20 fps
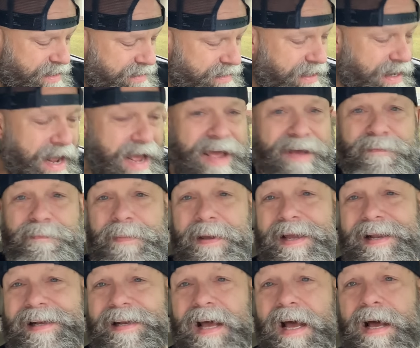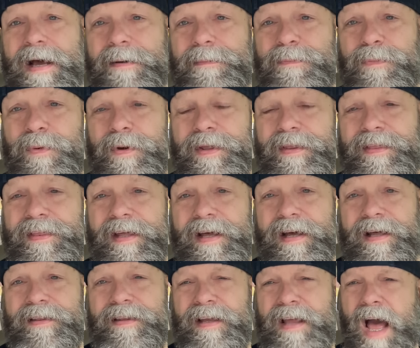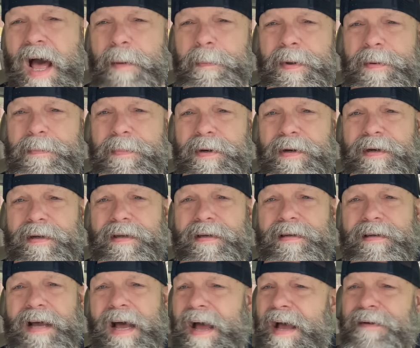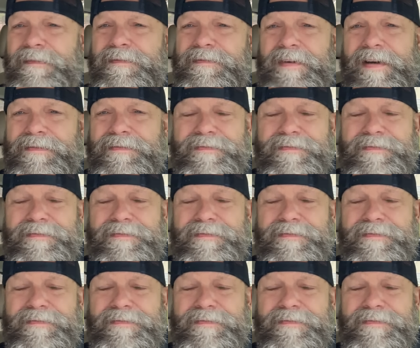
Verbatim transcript: that I have picked up with uh, the comic book. I've, I've